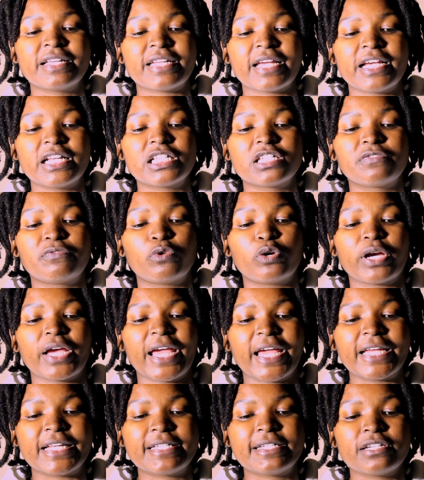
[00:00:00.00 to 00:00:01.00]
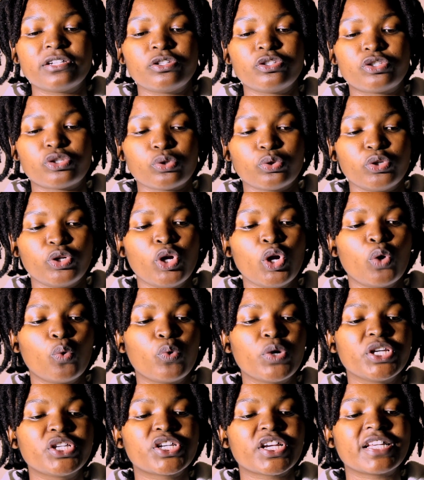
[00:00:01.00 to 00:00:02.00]
date for 18 June,
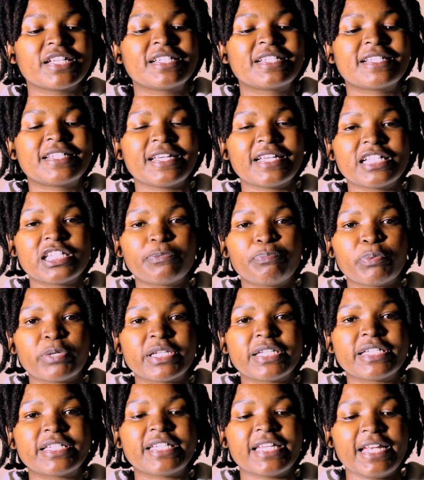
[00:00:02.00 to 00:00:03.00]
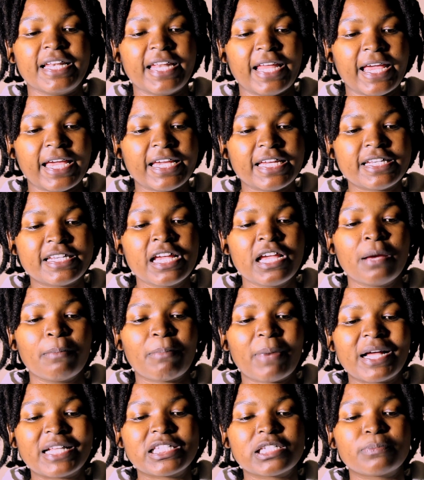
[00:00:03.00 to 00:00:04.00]
which has since been delayed
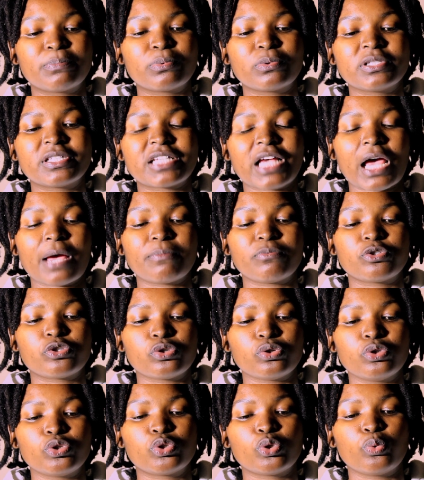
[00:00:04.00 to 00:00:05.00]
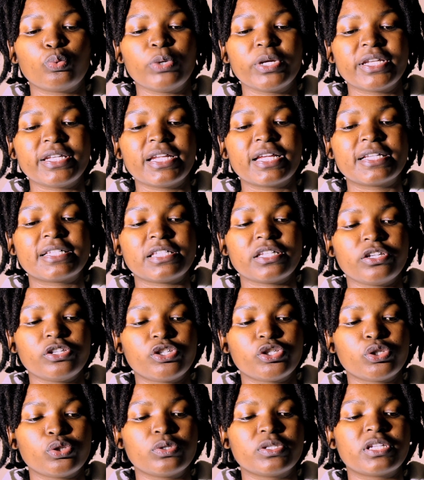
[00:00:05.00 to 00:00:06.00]
multiple times due to witness
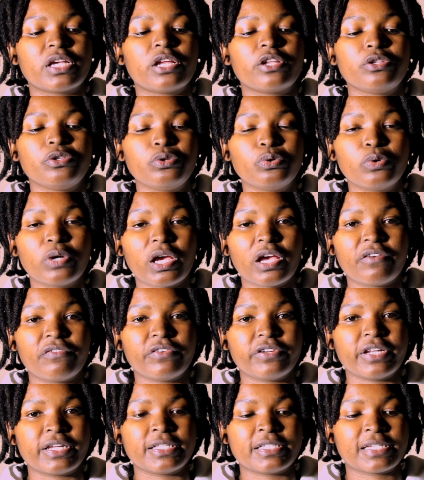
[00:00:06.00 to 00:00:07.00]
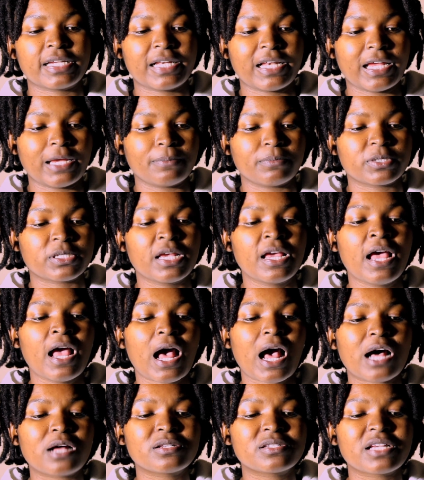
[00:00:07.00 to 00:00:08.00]
issues and new evidence claims.
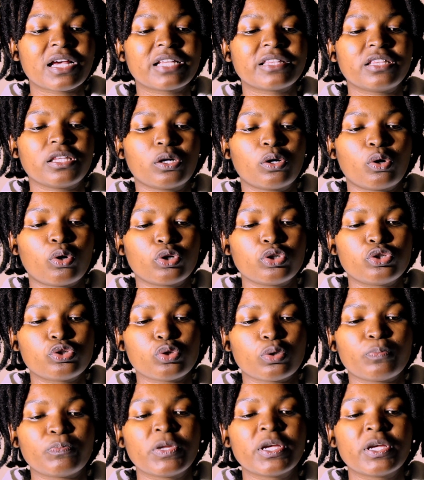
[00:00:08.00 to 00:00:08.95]
Outside the courtroom,